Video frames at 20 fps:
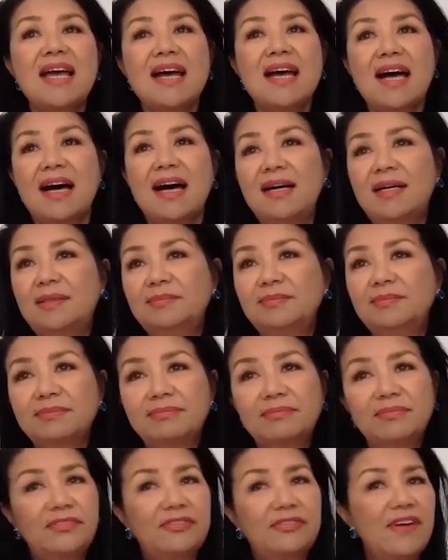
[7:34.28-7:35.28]

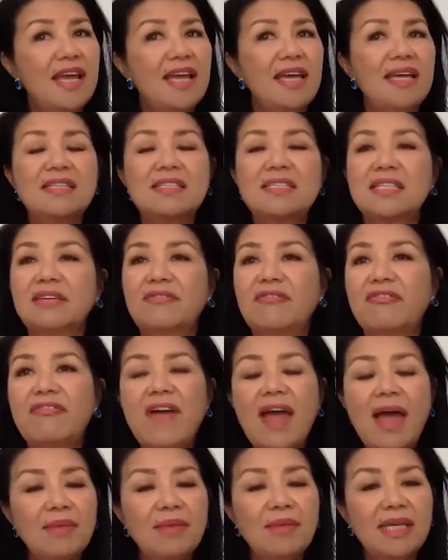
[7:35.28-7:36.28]
um, friends and
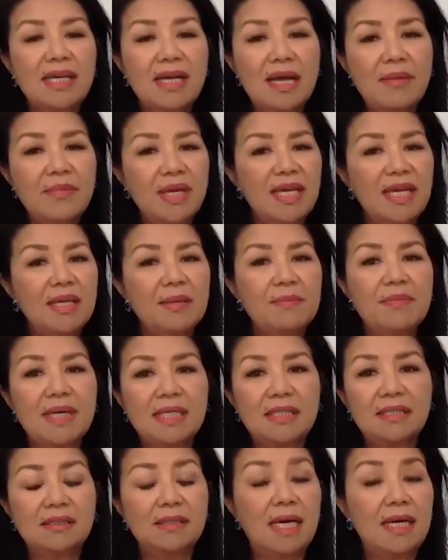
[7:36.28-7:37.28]
family coming in,
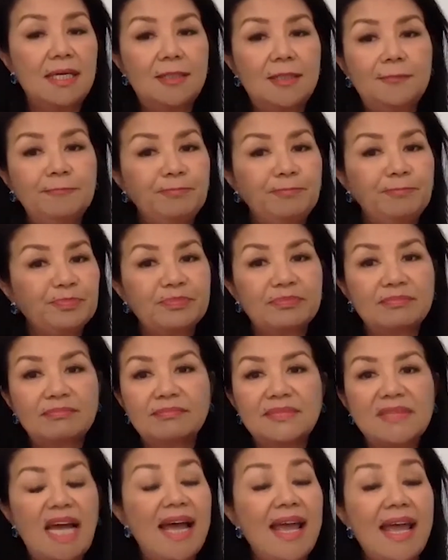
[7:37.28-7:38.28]
but um,
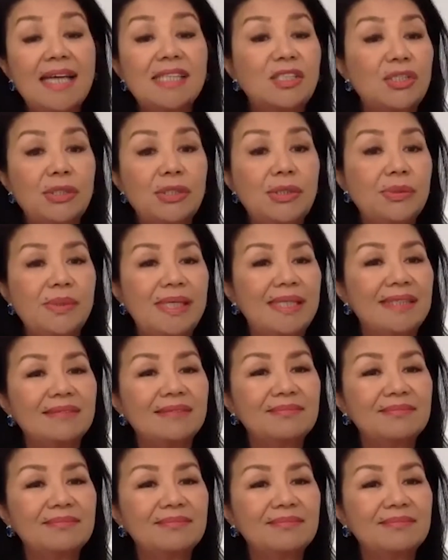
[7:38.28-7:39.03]
I had to do it.